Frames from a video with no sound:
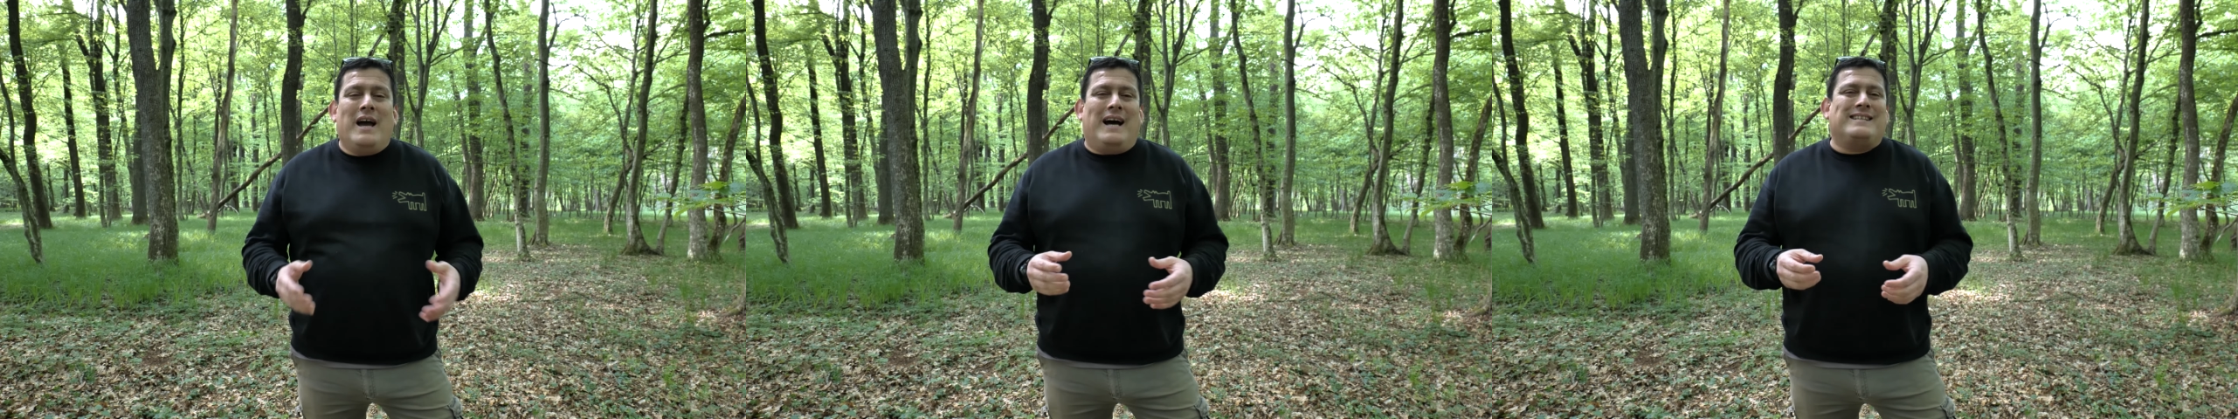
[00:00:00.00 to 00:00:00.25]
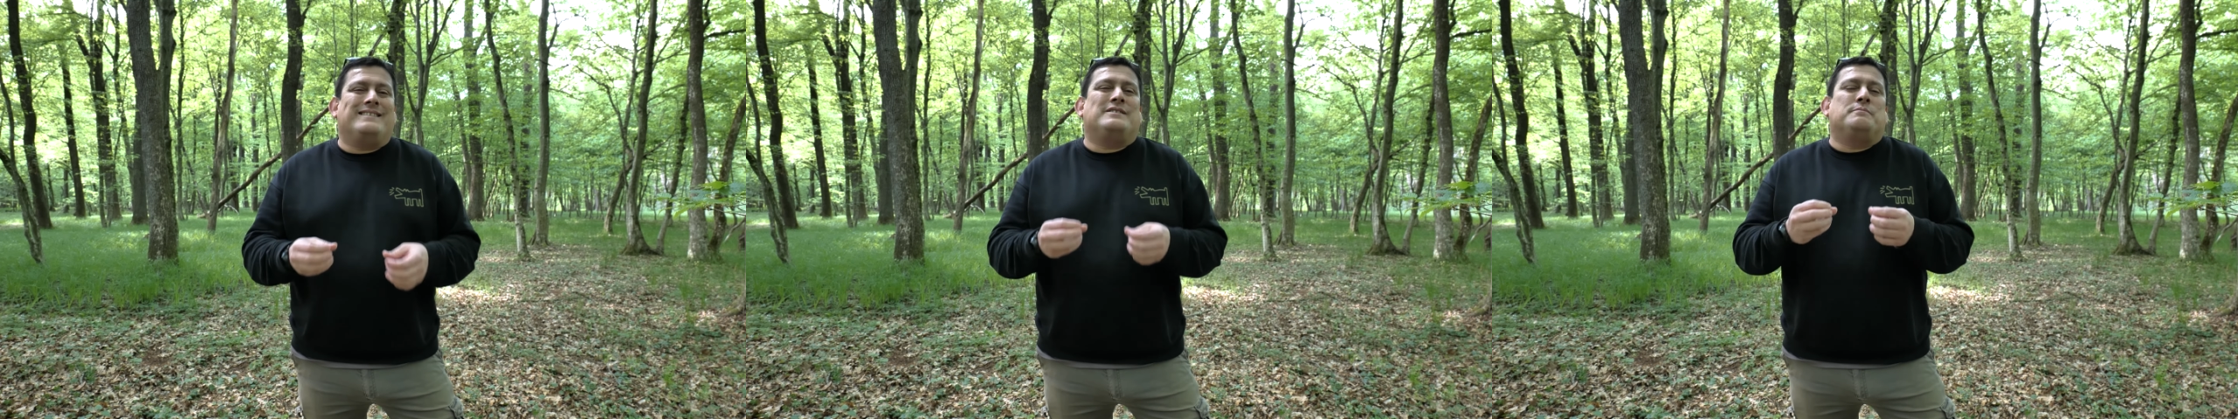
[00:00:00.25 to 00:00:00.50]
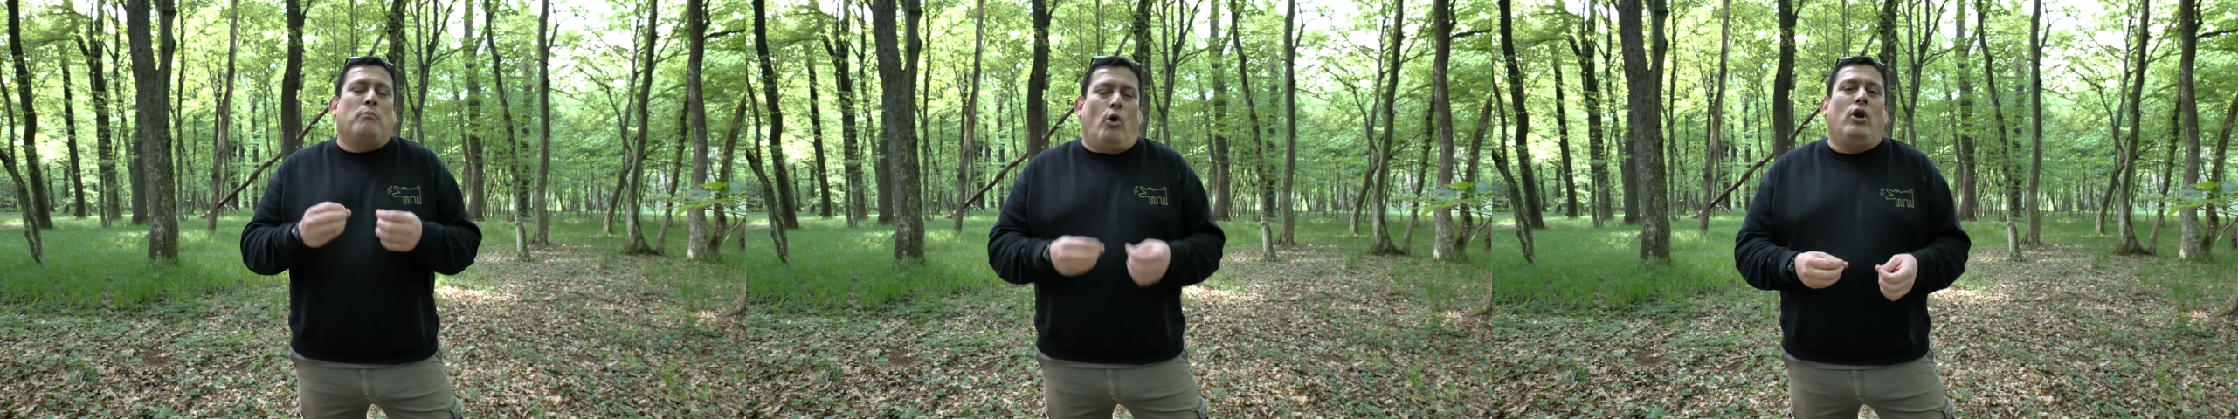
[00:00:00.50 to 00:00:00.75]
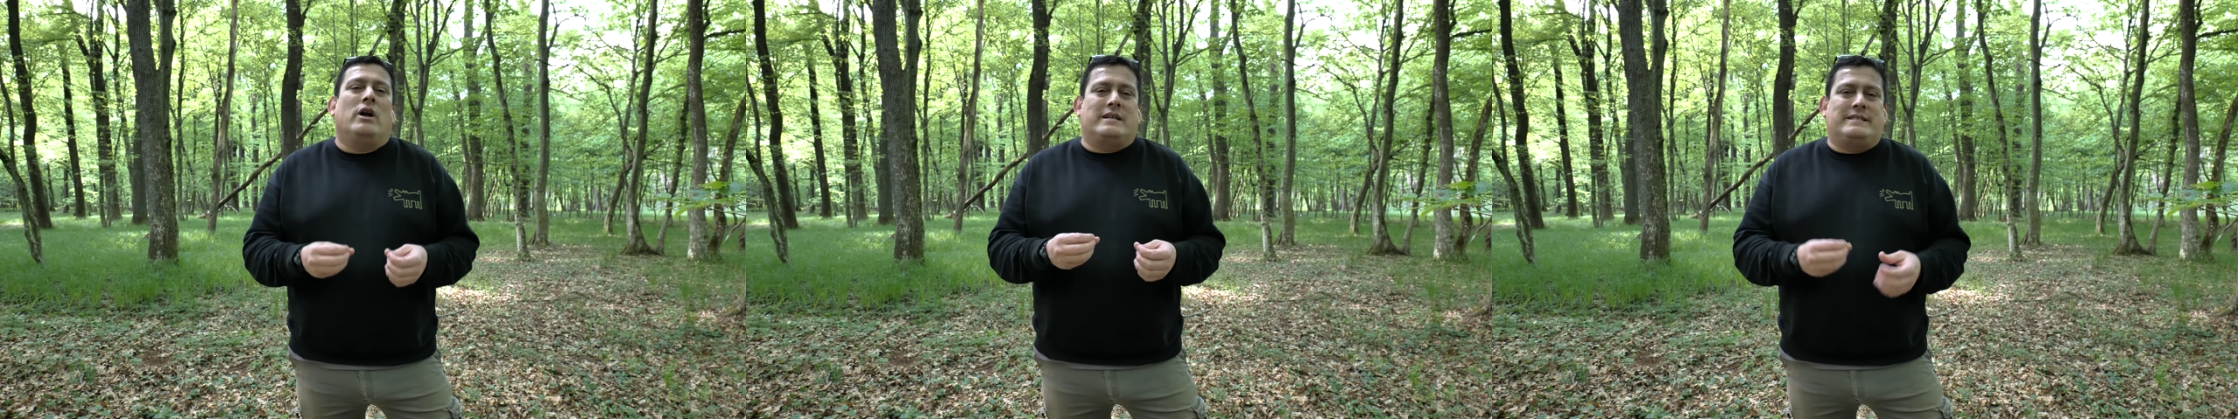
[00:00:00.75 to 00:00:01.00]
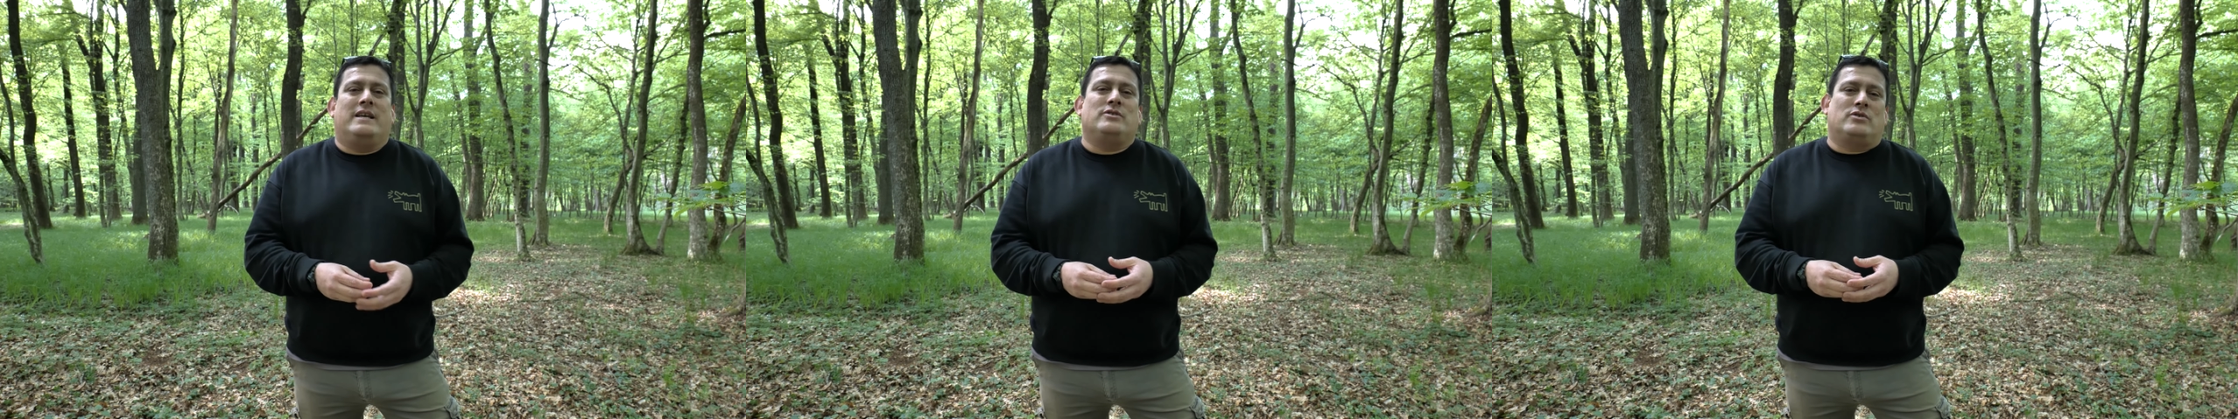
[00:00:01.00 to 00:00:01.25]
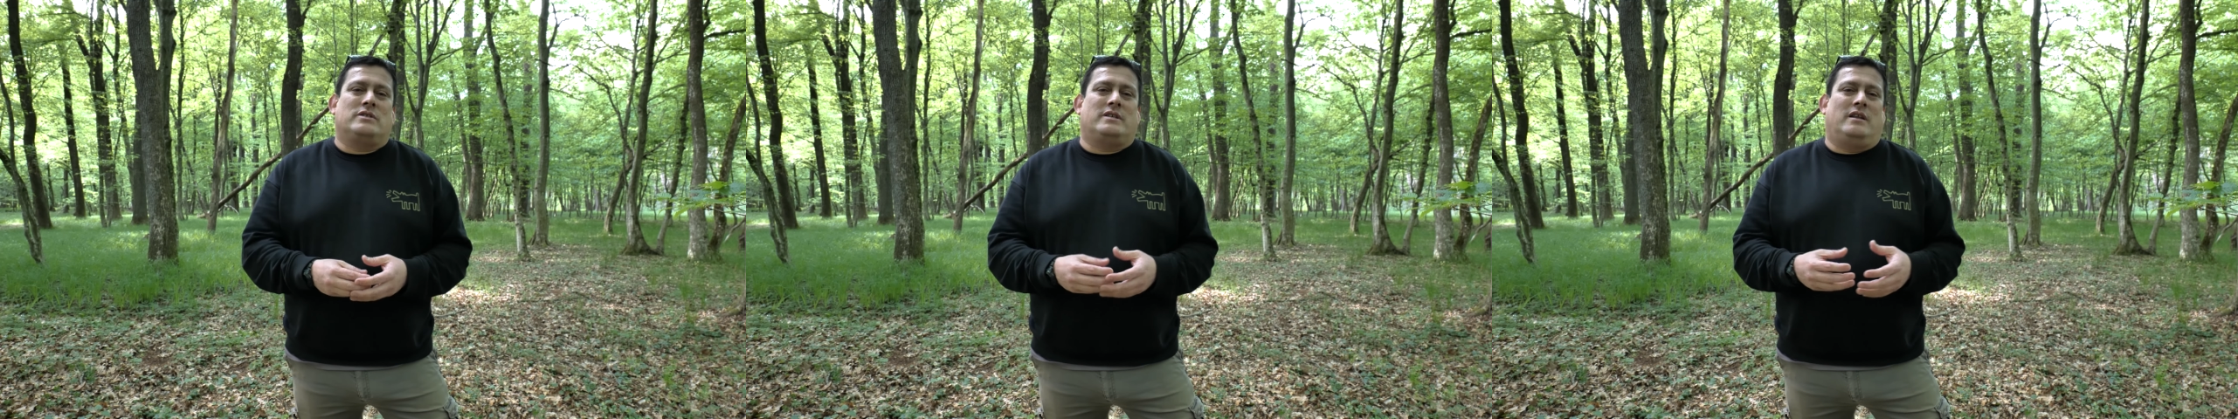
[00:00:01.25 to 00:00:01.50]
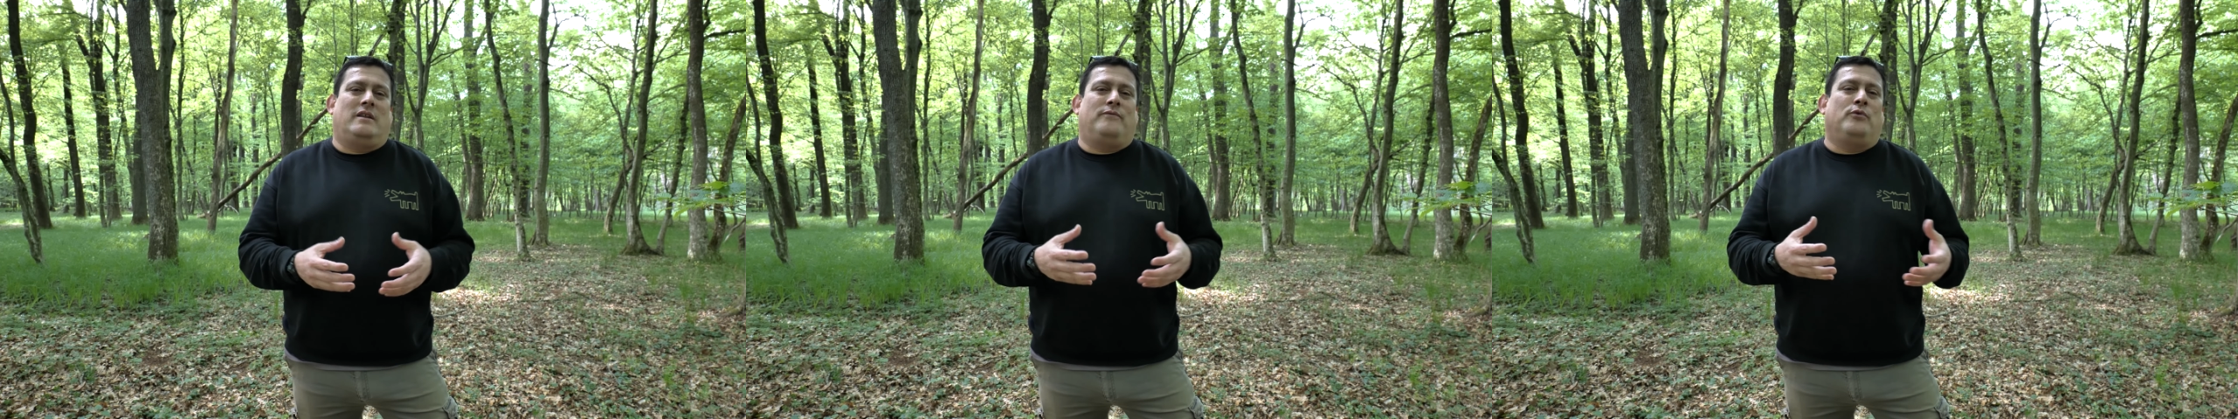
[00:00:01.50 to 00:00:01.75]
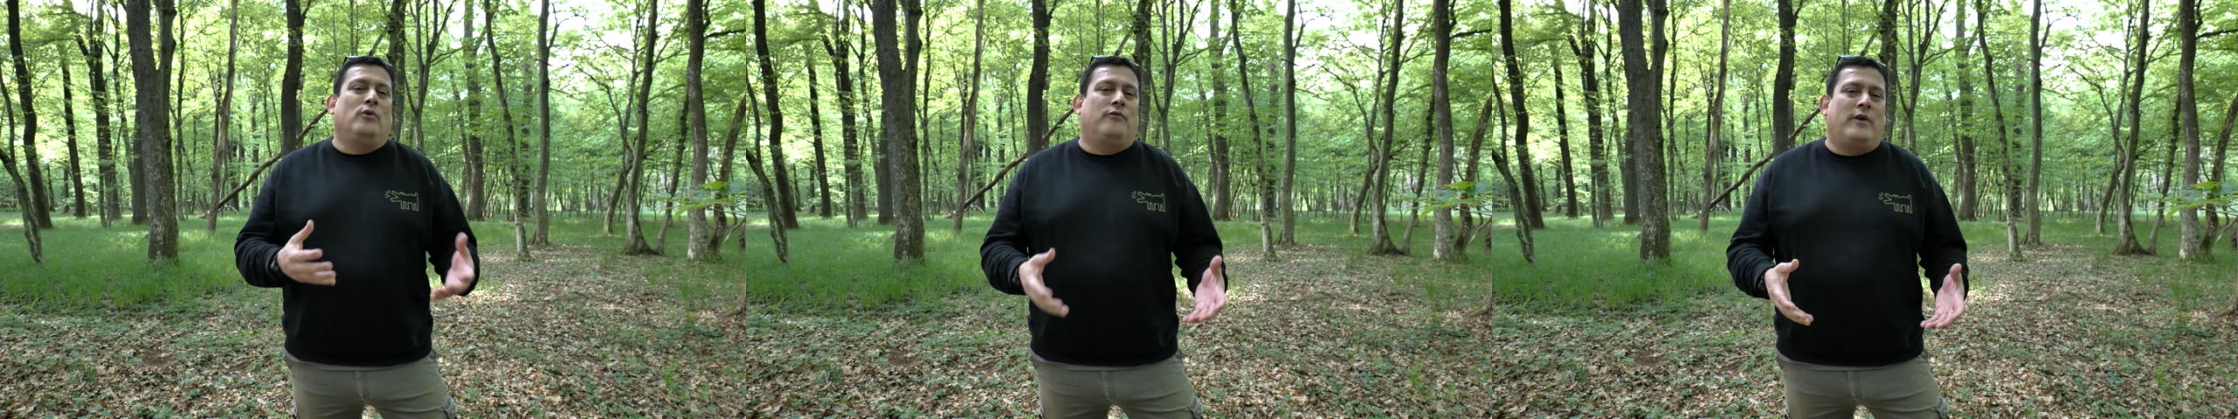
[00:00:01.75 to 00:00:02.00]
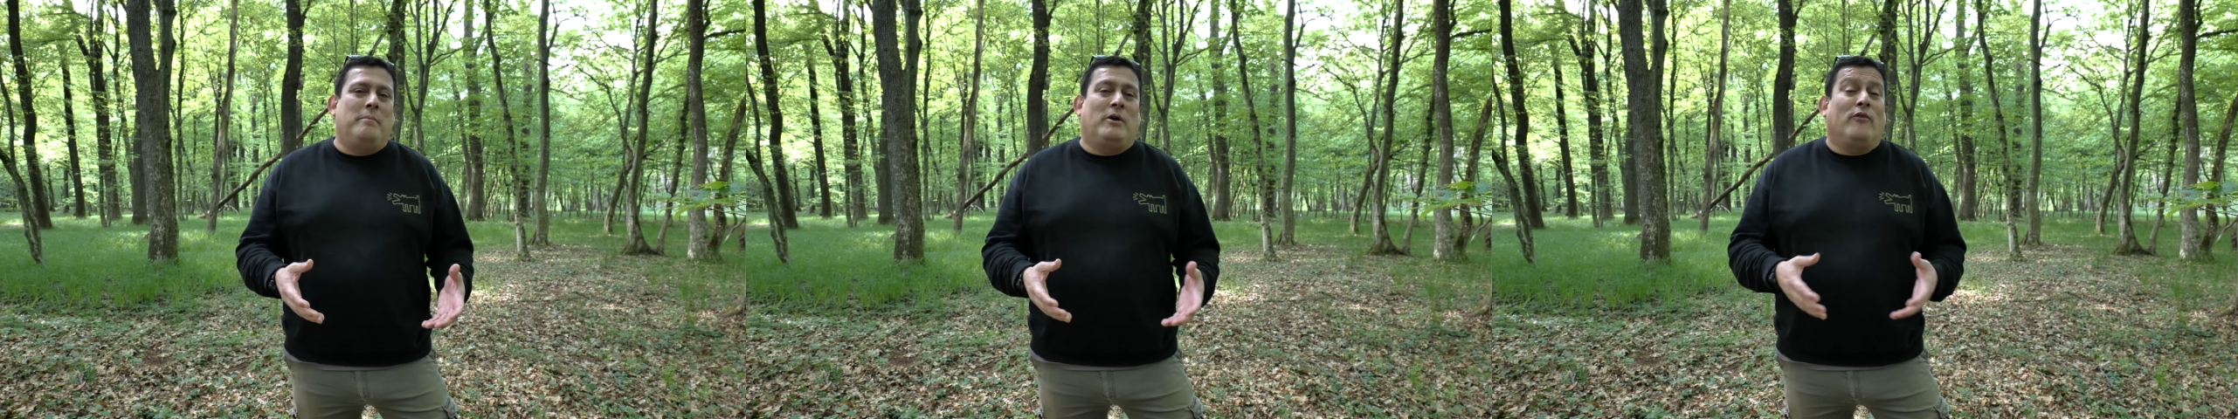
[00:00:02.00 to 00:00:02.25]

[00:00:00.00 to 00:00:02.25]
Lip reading: has smaller sensors than the full frame,